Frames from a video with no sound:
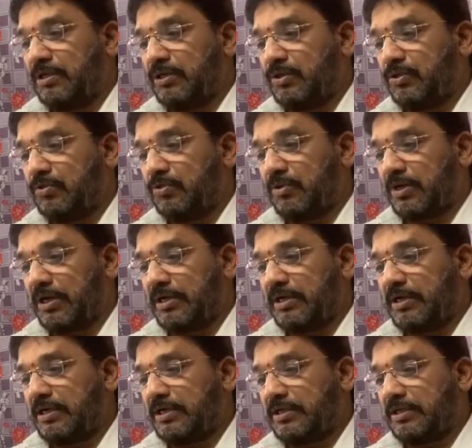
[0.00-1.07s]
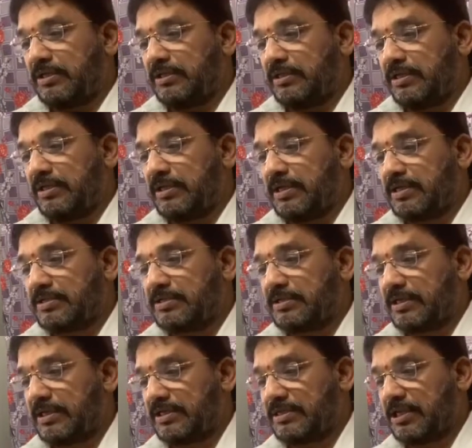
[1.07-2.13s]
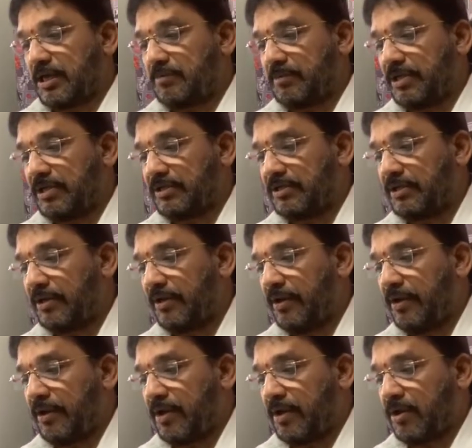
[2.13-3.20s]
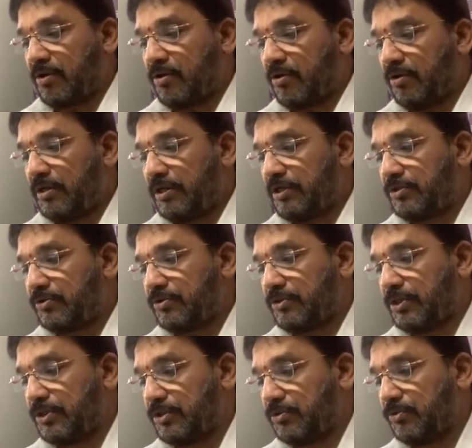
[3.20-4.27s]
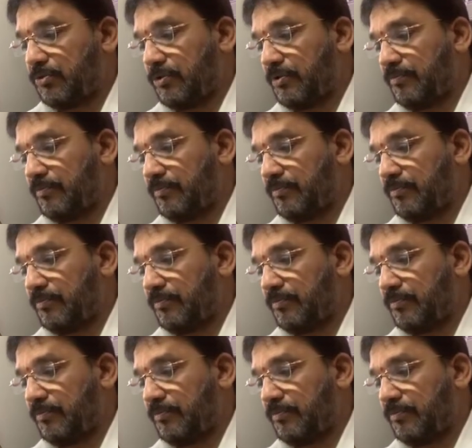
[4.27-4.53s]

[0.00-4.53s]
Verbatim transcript: to conduct the next examination according to schedule.